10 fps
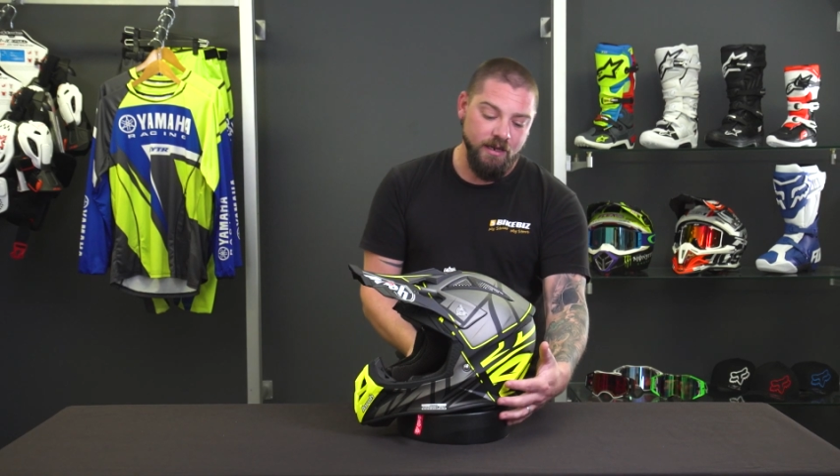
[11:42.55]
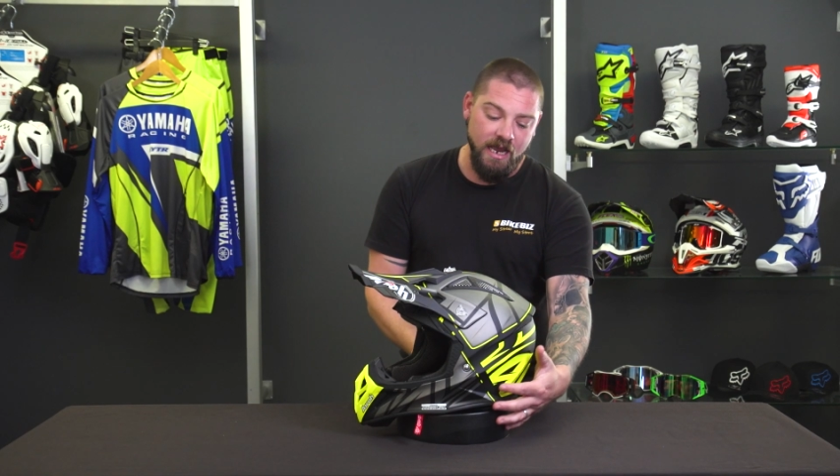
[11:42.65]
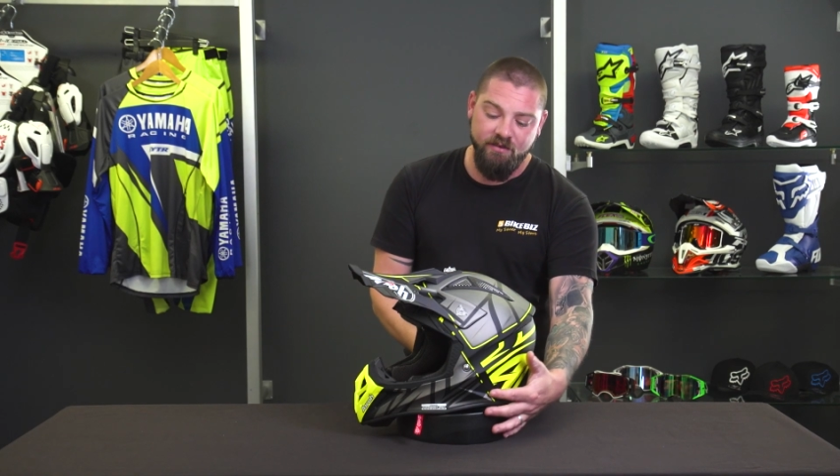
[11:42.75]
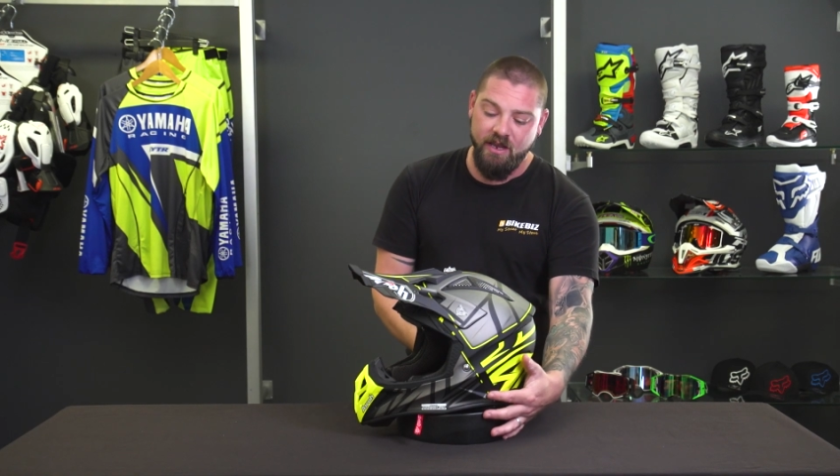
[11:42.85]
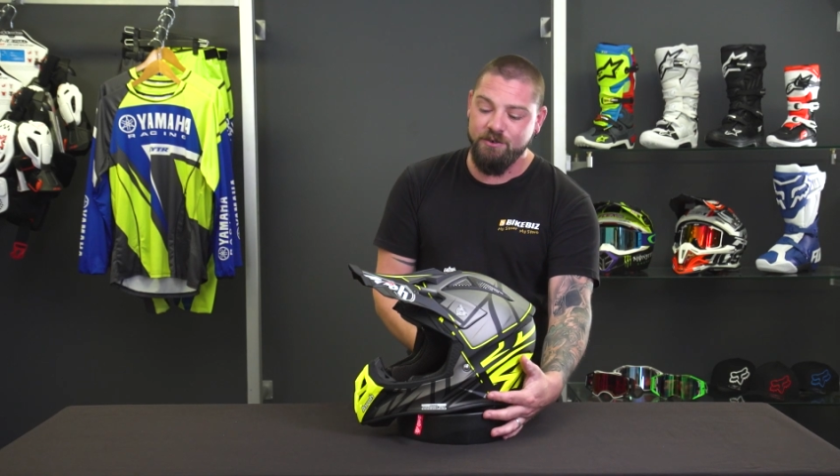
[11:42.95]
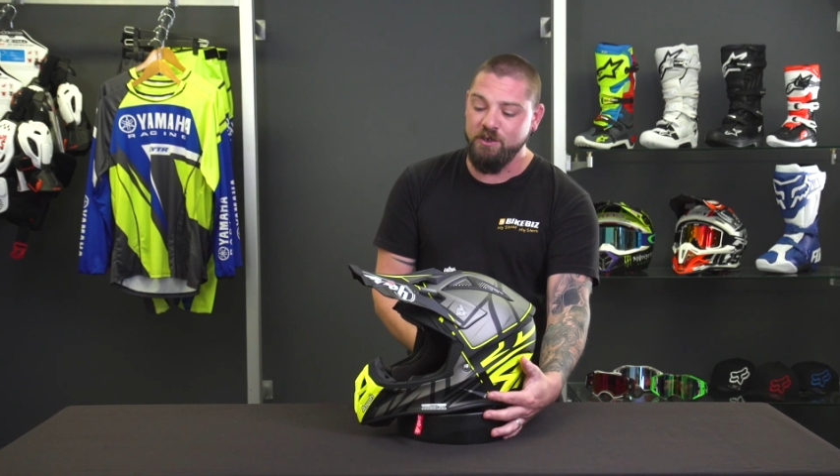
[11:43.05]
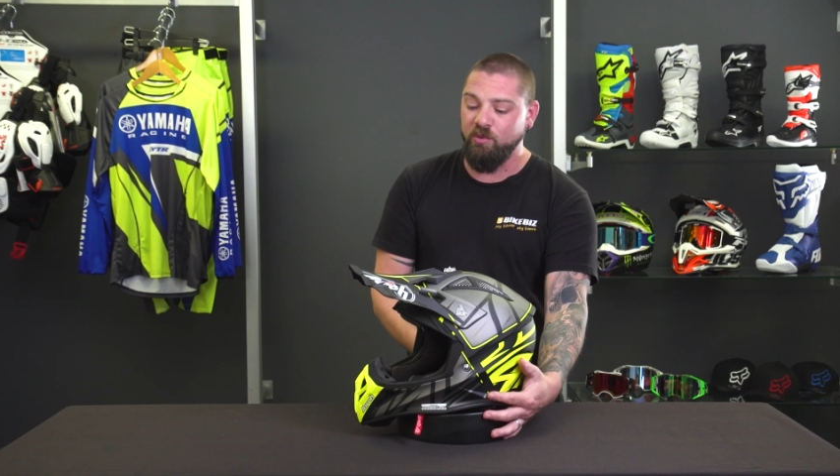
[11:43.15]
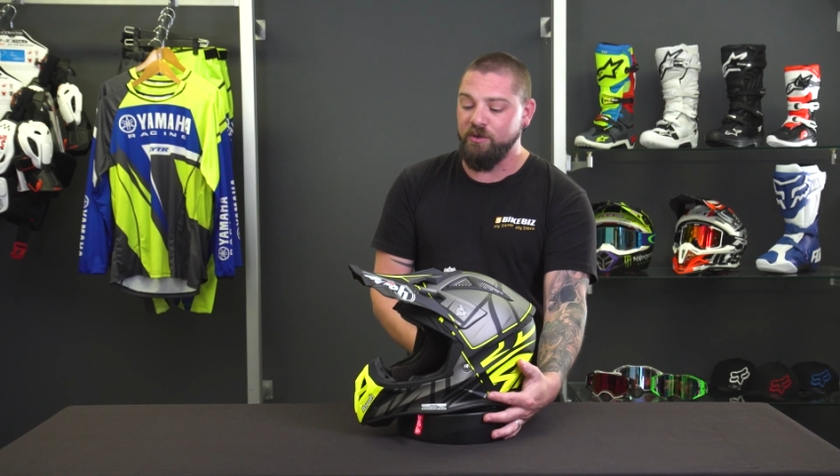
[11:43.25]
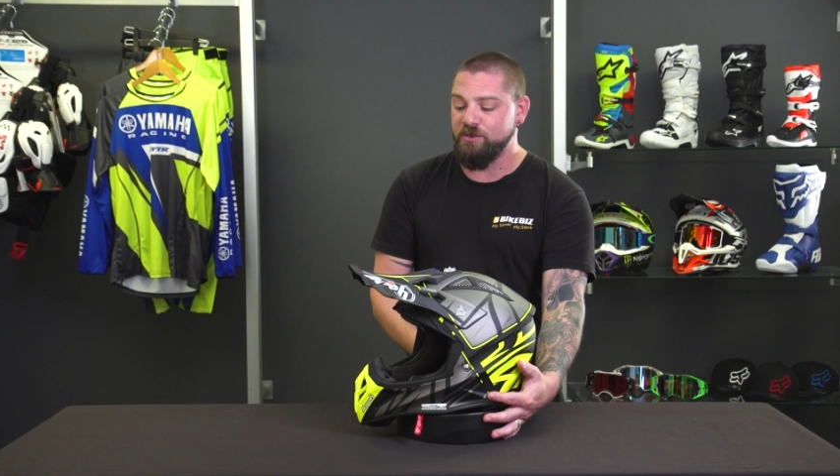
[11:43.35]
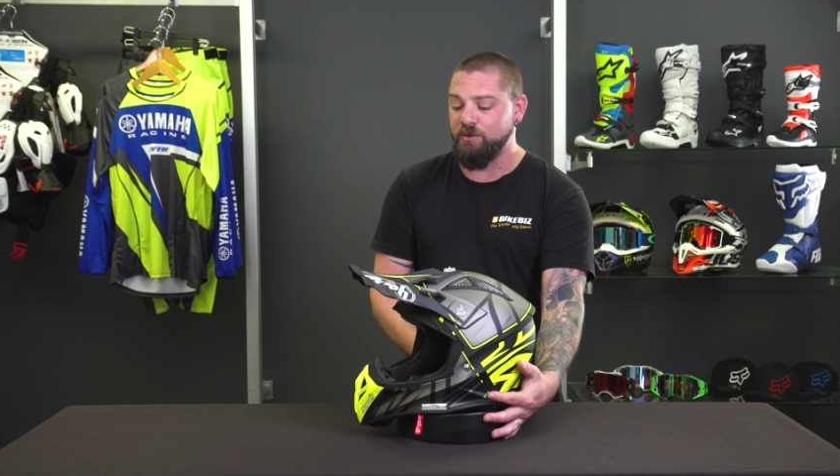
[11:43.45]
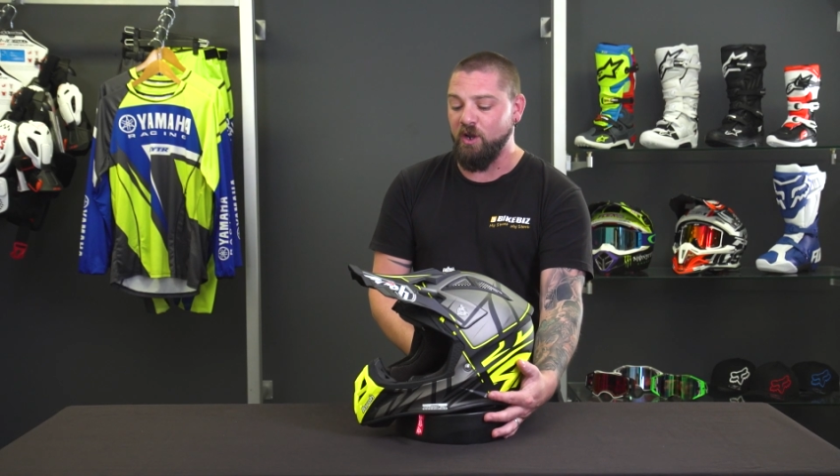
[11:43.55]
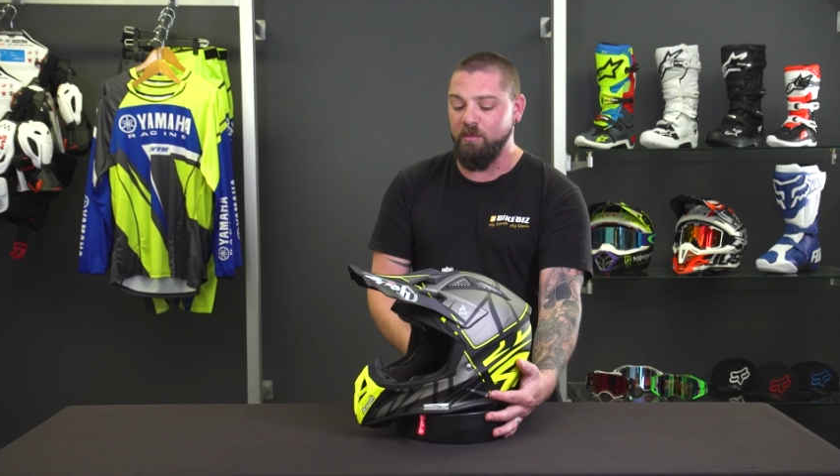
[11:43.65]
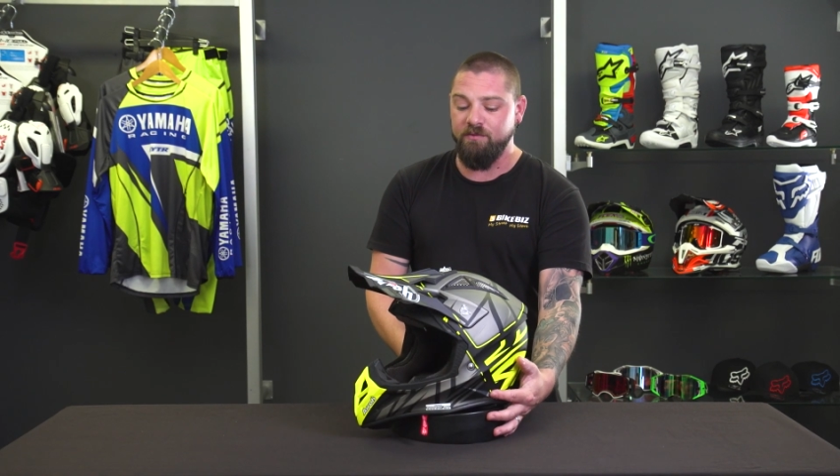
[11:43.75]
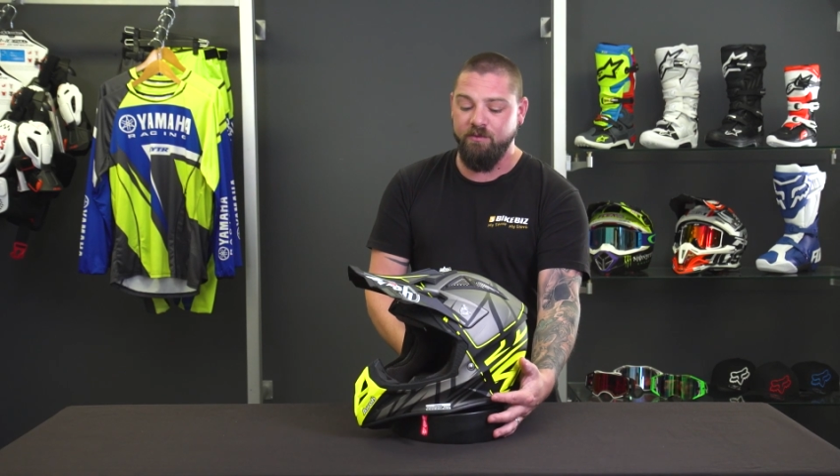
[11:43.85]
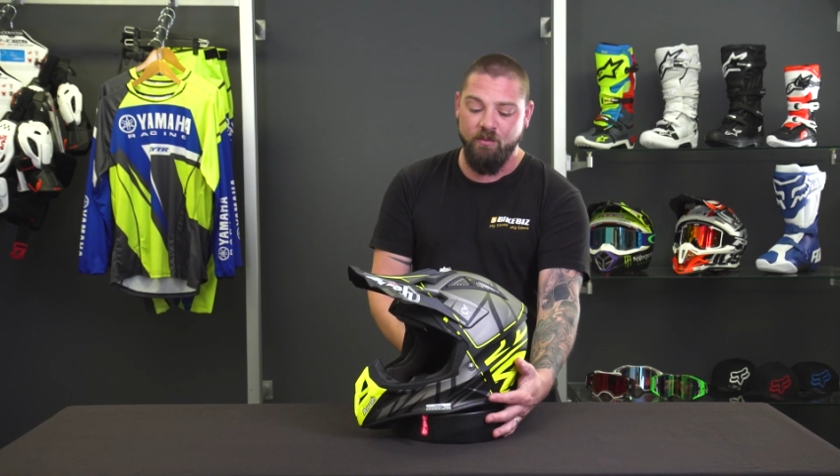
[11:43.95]
Aviator 2.2
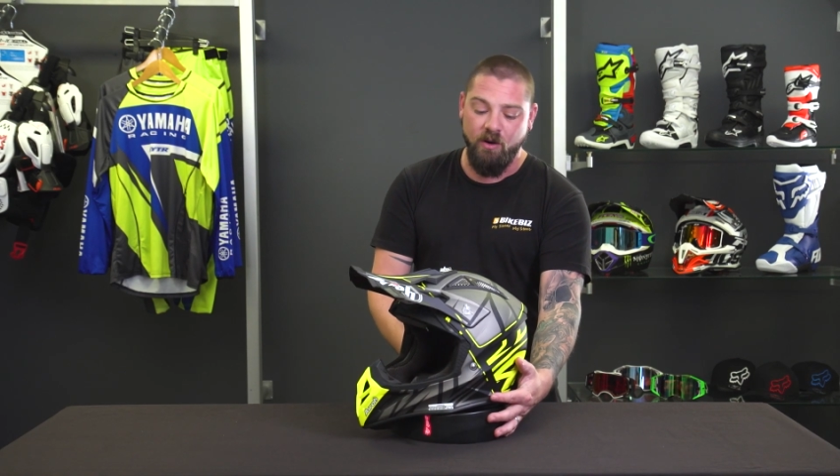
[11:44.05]
helmet from